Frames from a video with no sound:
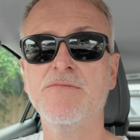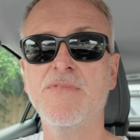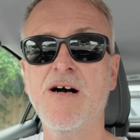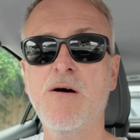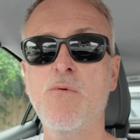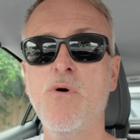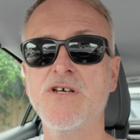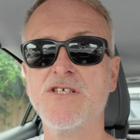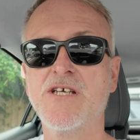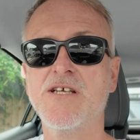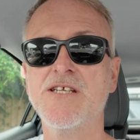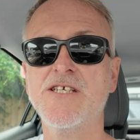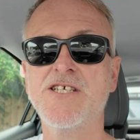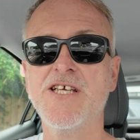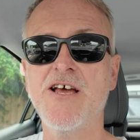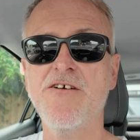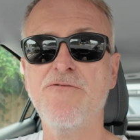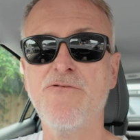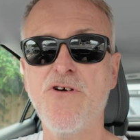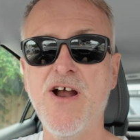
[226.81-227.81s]
I was going to
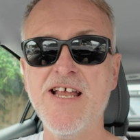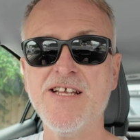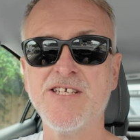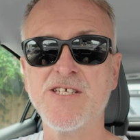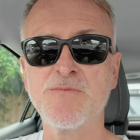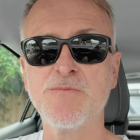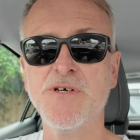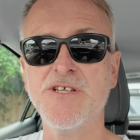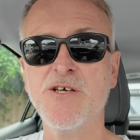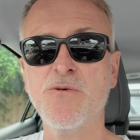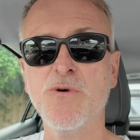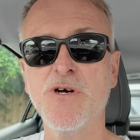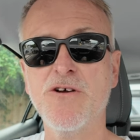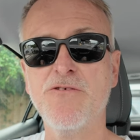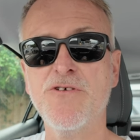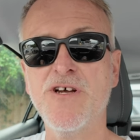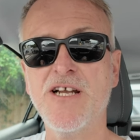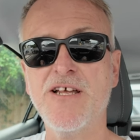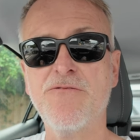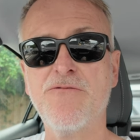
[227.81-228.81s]
say friends, but they
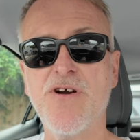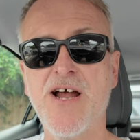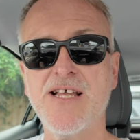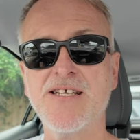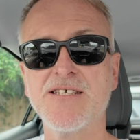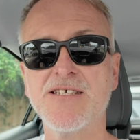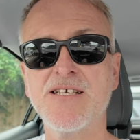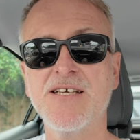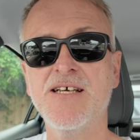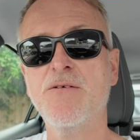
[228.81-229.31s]
weren't really friends,